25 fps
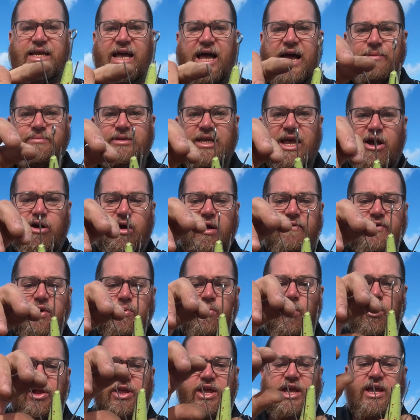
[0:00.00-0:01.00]
arms however
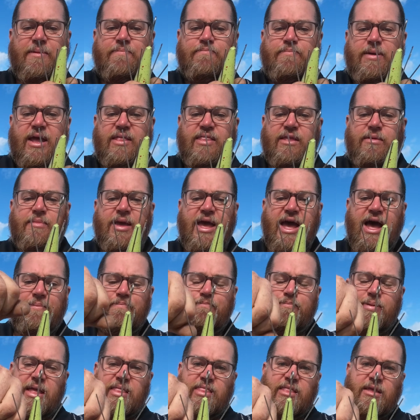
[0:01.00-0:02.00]
you want. You can bend them
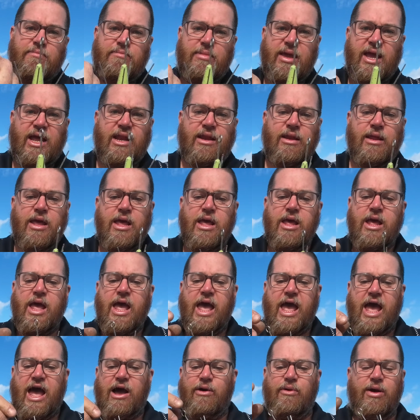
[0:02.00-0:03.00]
out, bend them in,
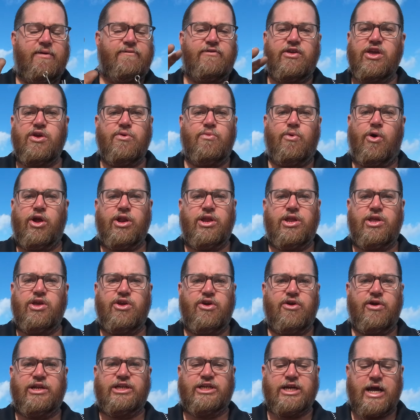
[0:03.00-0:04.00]
however you want,
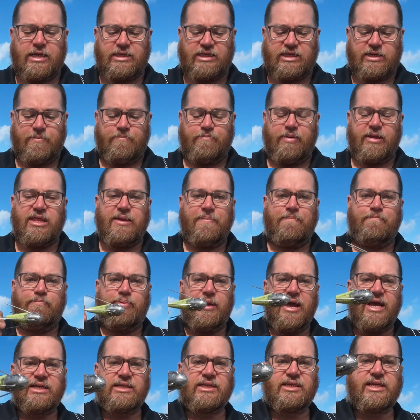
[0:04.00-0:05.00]
you adjust them. But the
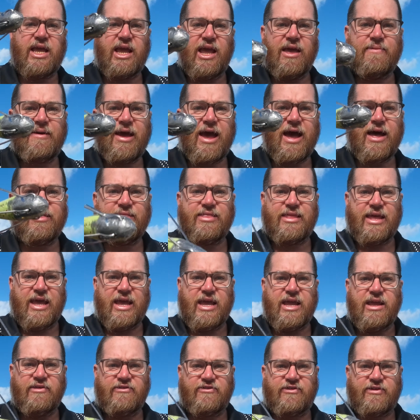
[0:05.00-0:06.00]
best thing about
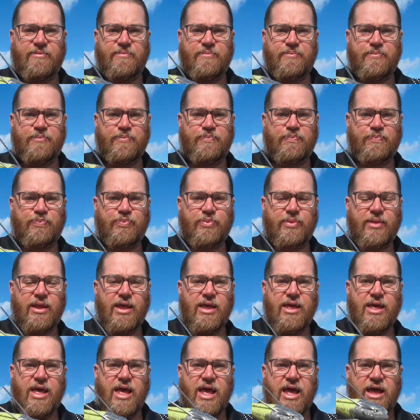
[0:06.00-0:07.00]
these
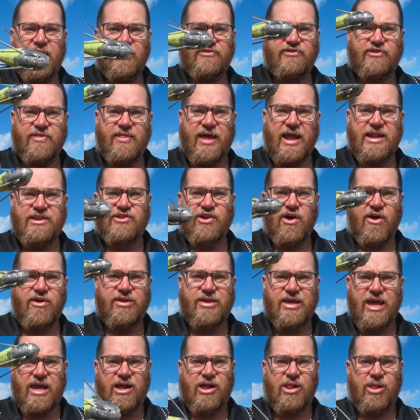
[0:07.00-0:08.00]
is that they
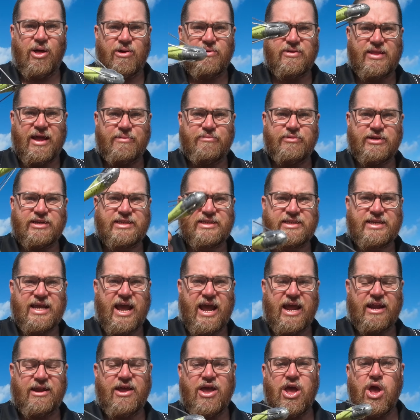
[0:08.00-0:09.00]
don't get clogged up with
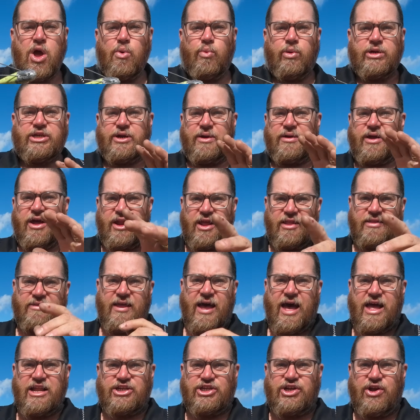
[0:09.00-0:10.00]
sand, which I'm going to
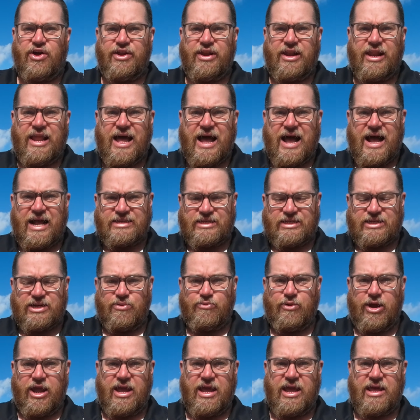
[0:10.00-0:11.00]
touch on last
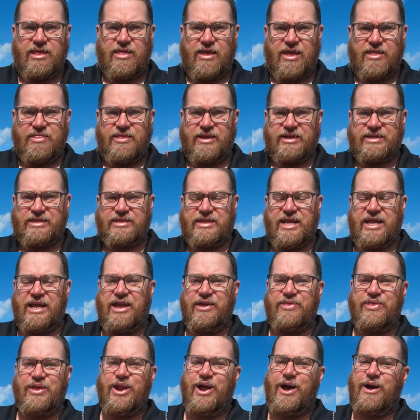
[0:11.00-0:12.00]
with the
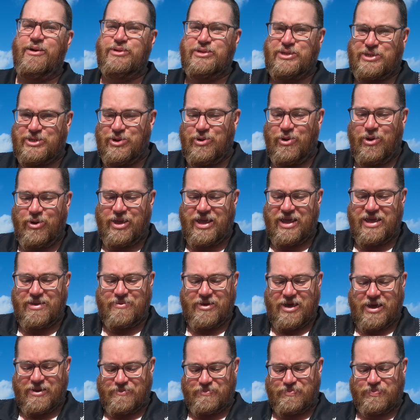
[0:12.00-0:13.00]
sinker that I was talking
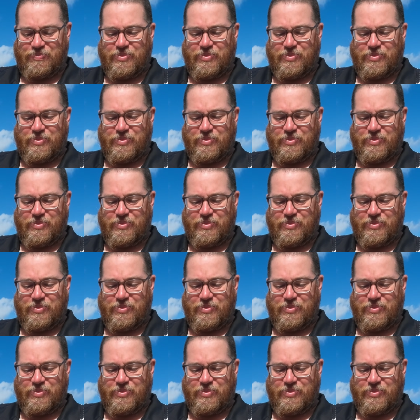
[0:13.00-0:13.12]
about.